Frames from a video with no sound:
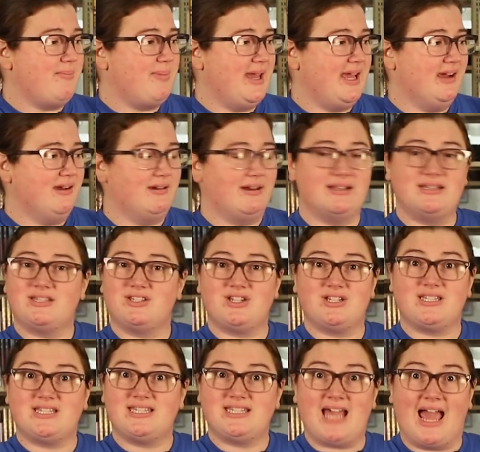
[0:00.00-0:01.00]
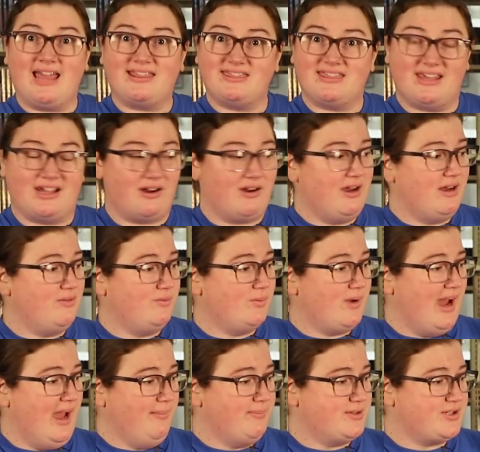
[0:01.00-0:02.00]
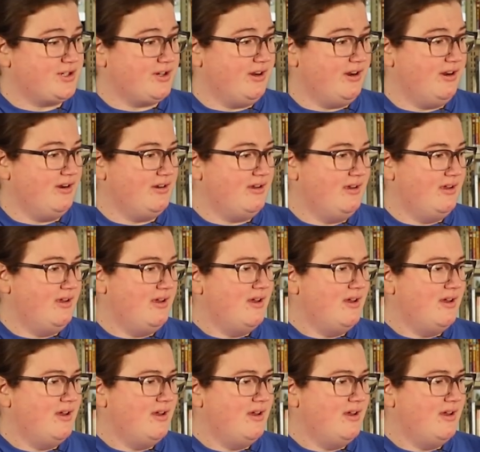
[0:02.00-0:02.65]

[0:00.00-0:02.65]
parents just sat there enraptured.